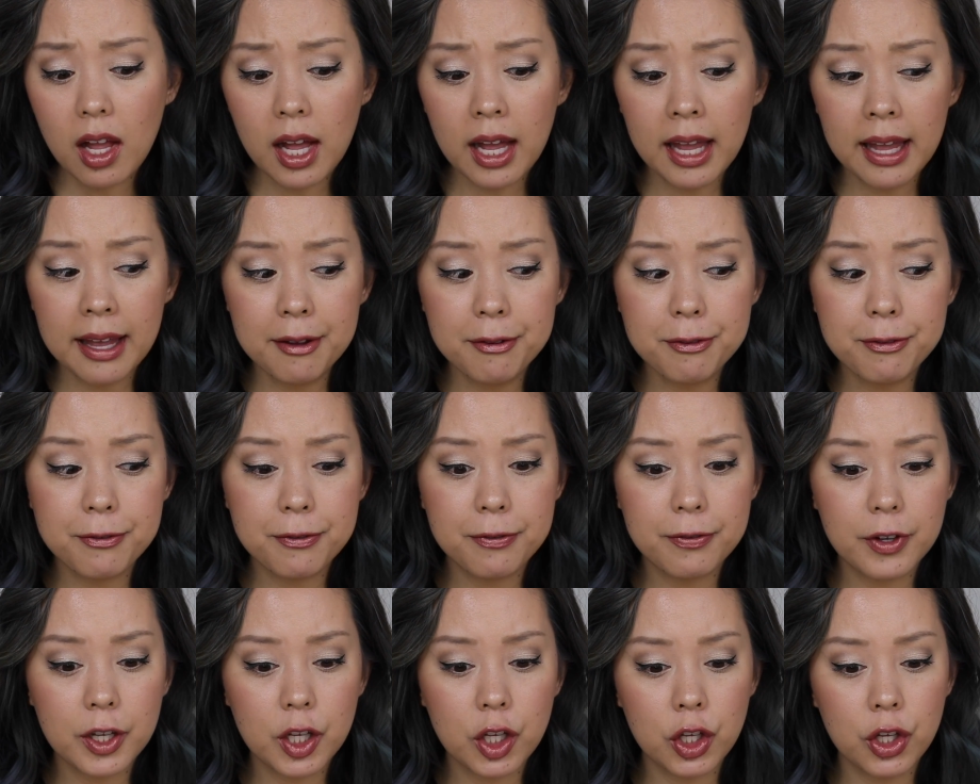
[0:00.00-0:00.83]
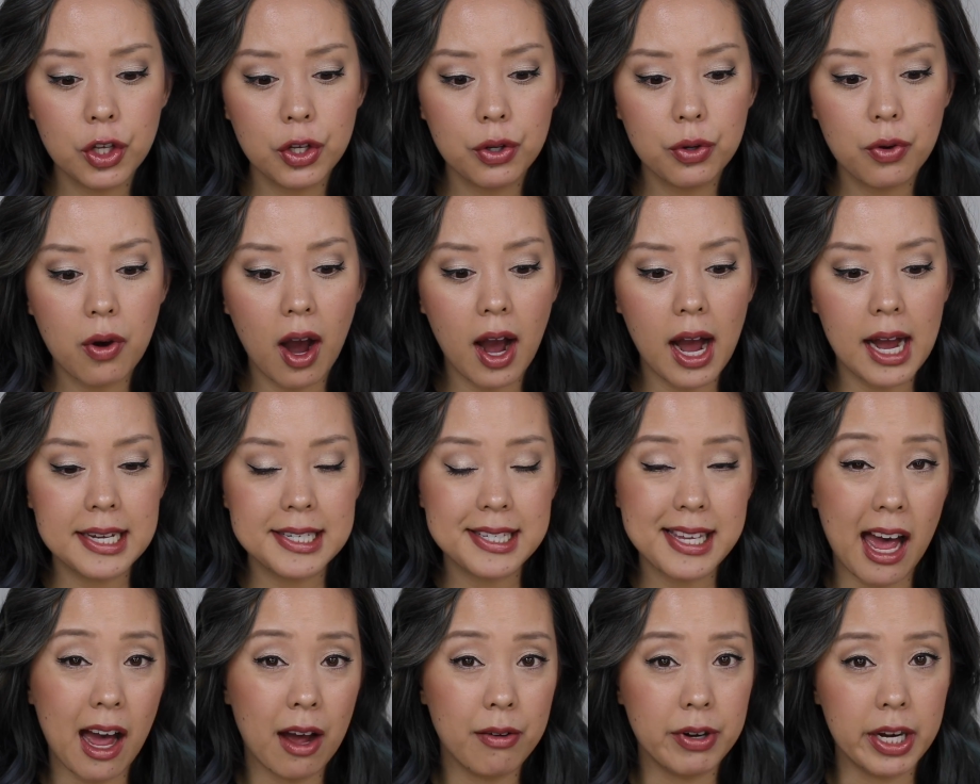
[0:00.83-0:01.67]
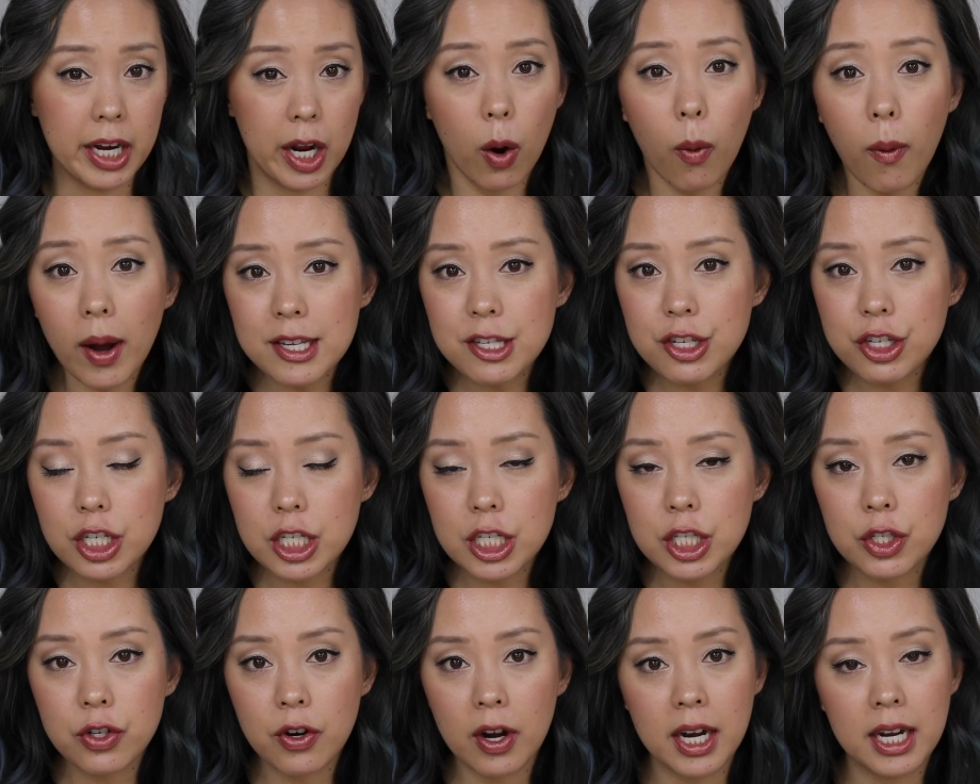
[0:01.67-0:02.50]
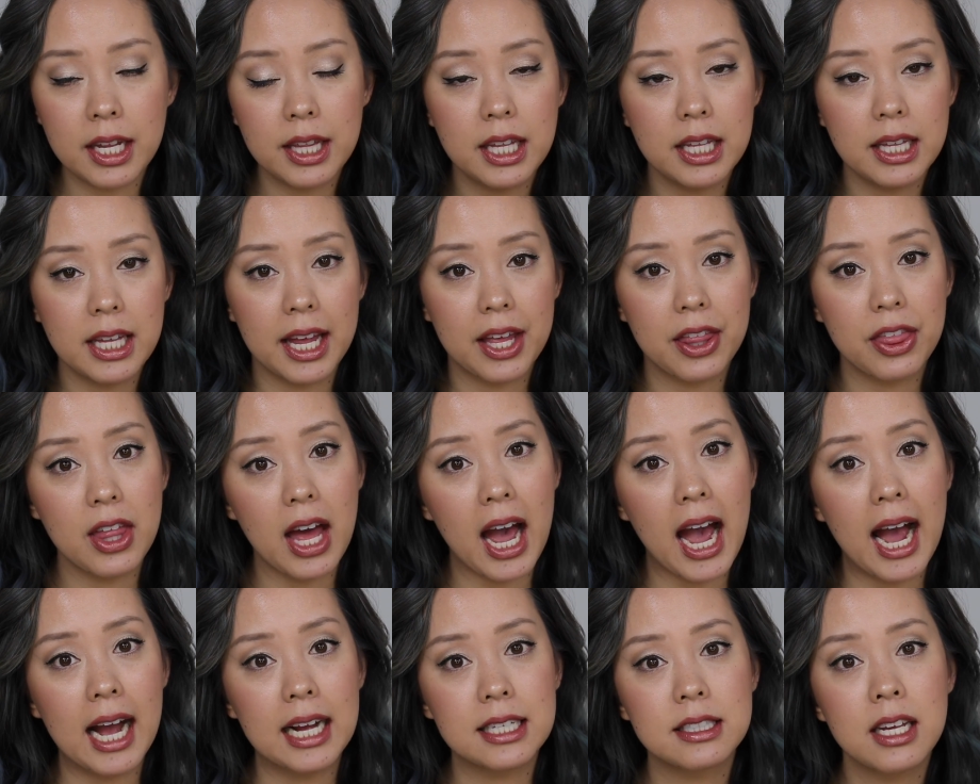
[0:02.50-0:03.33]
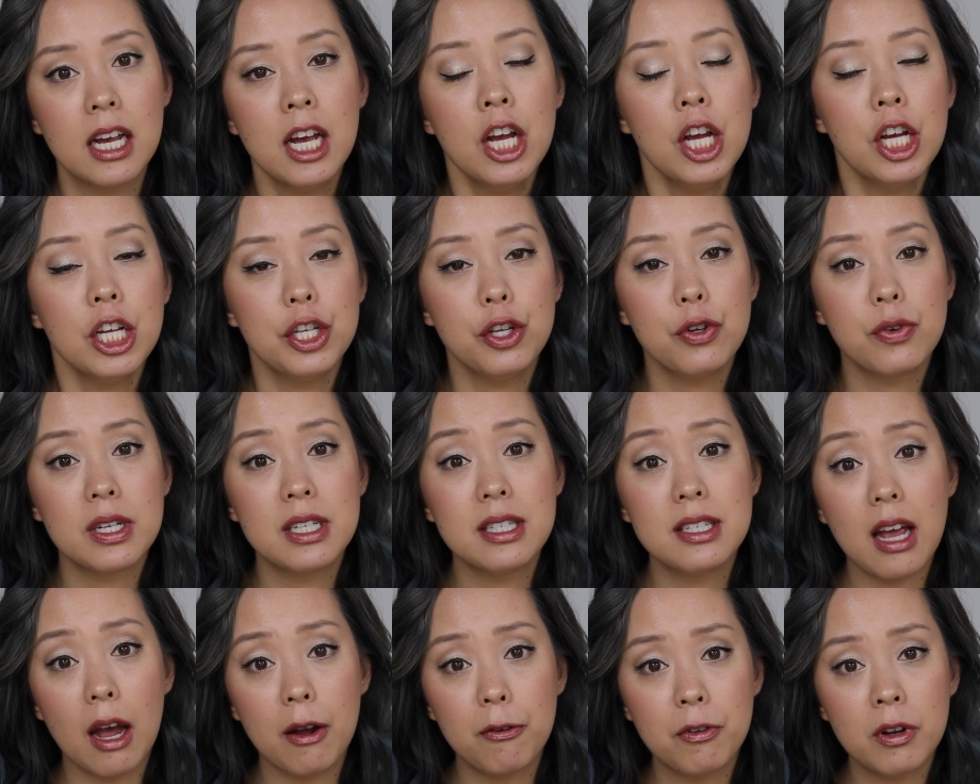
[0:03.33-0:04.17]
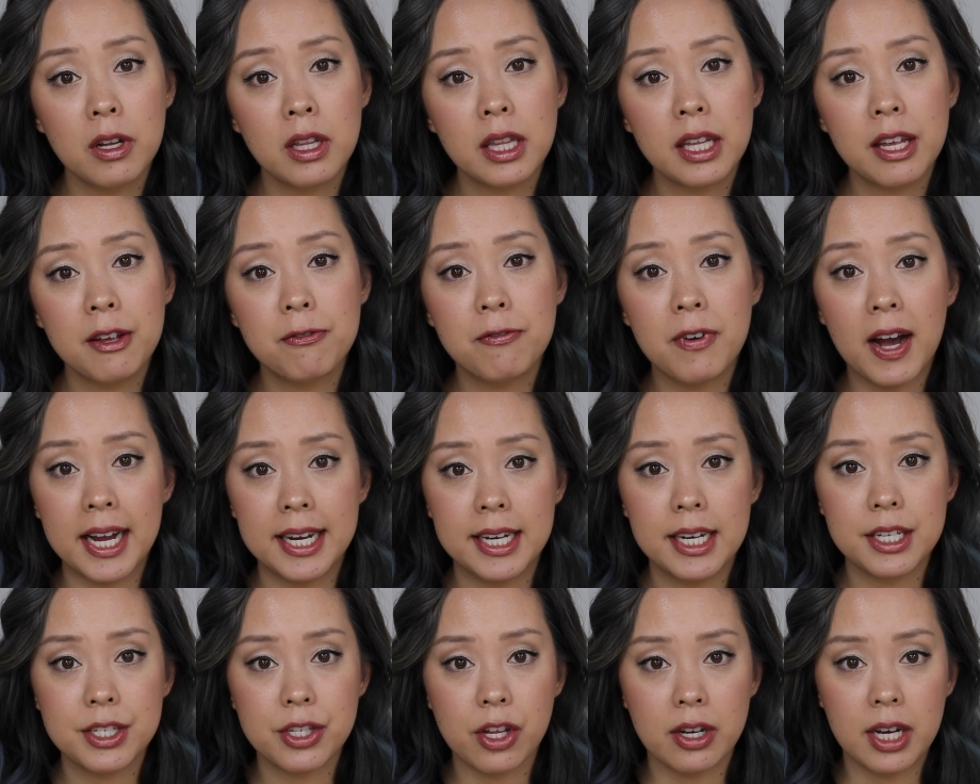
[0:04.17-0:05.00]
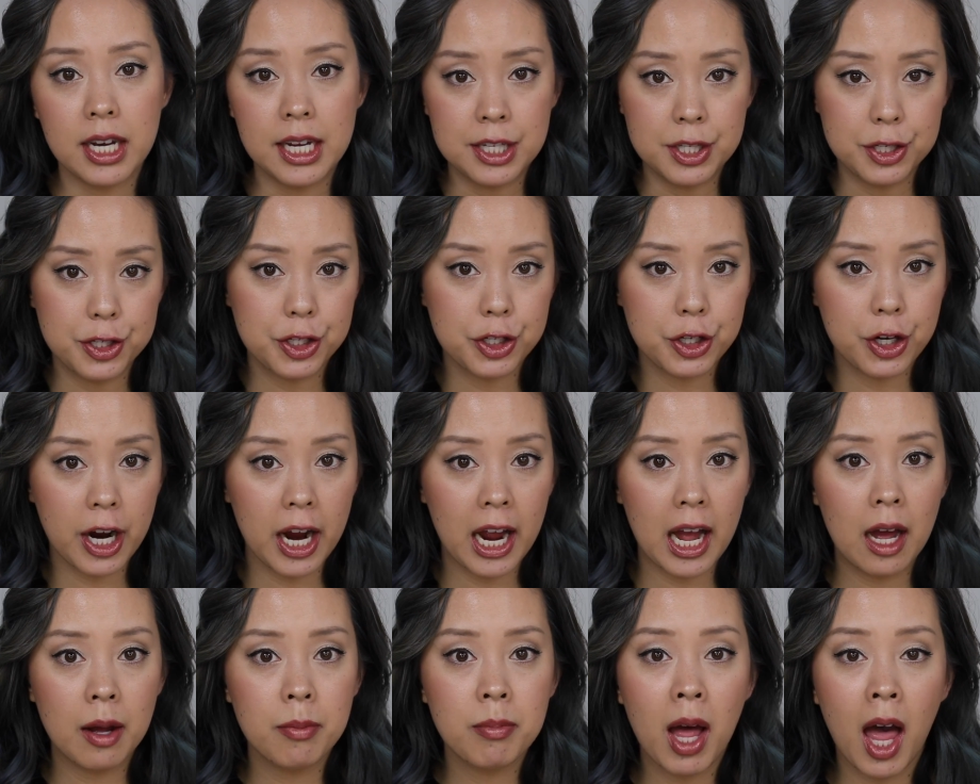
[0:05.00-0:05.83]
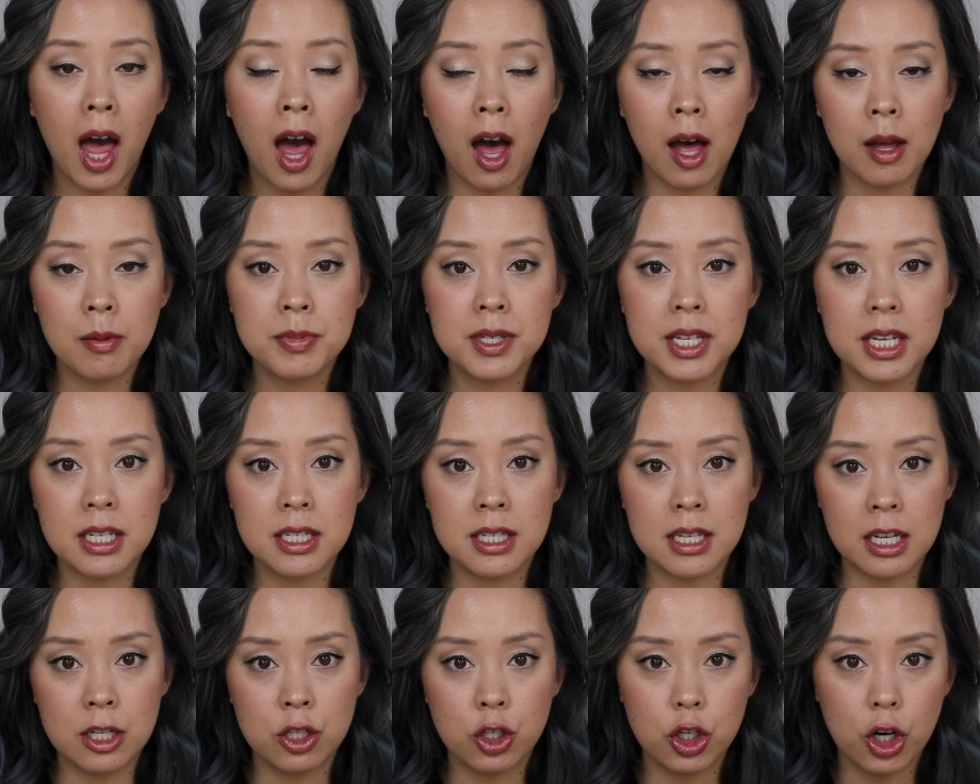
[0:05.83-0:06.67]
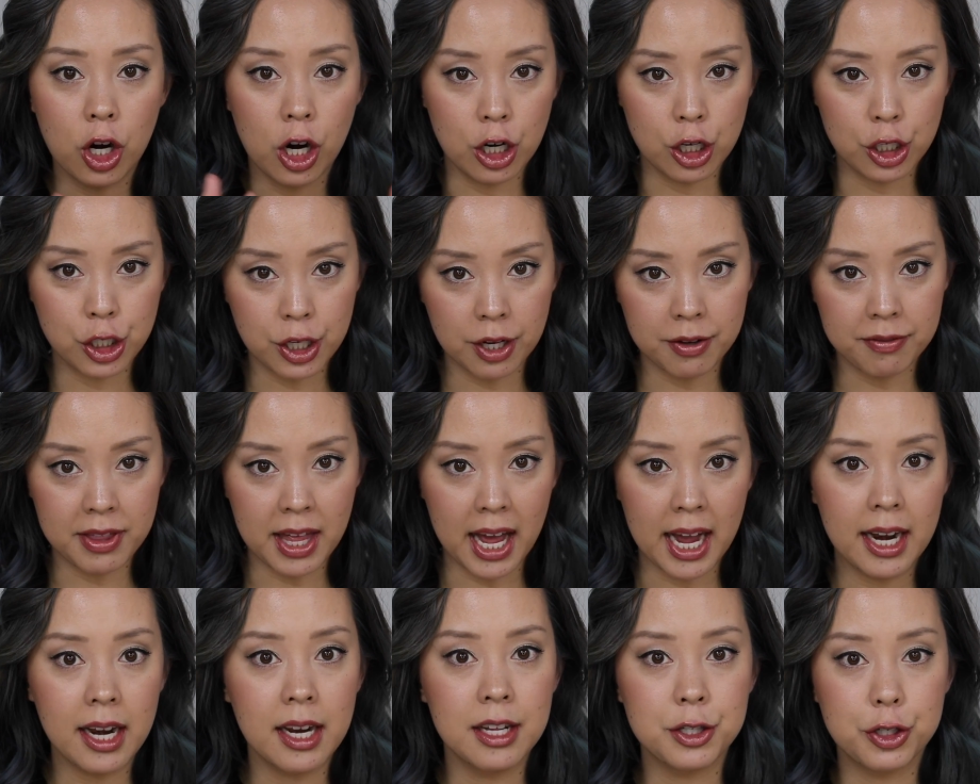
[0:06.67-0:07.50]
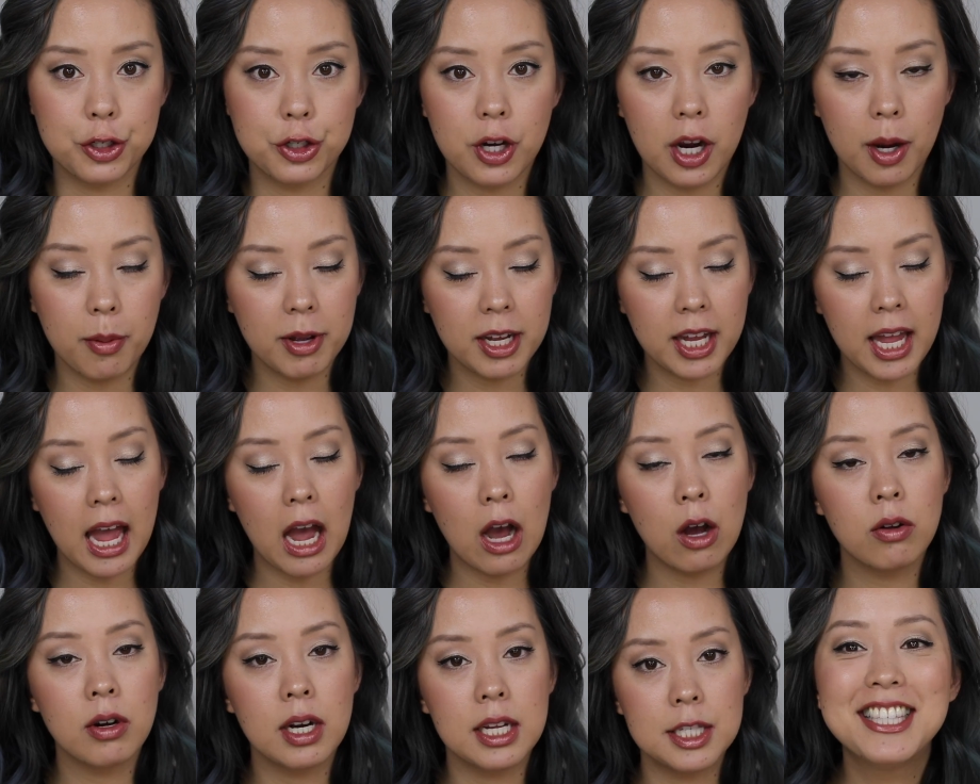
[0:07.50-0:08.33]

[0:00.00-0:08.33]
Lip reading: If you guys have any questions or anything like that, you can definitely find us on Instagram. Hubs is in charge of that Instagram account.